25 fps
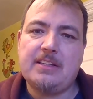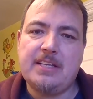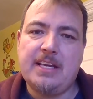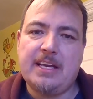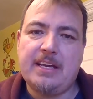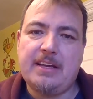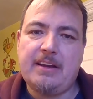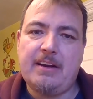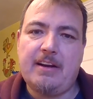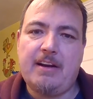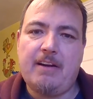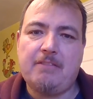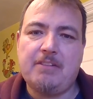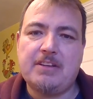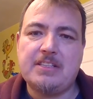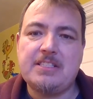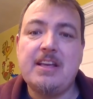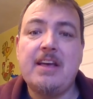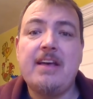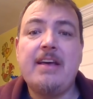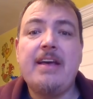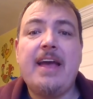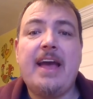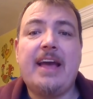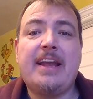take care of us,
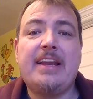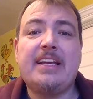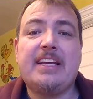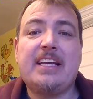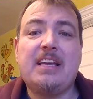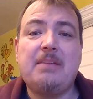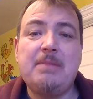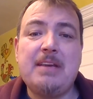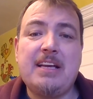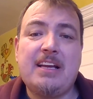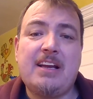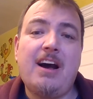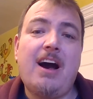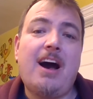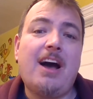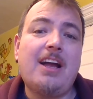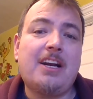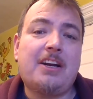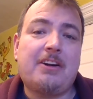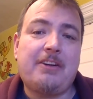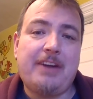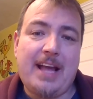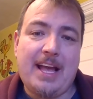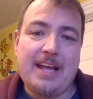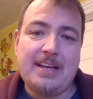and it can be
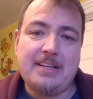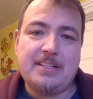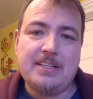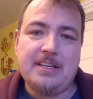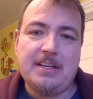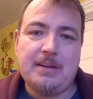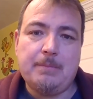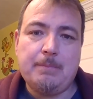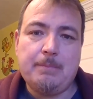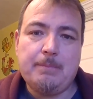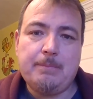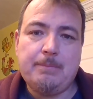God granted.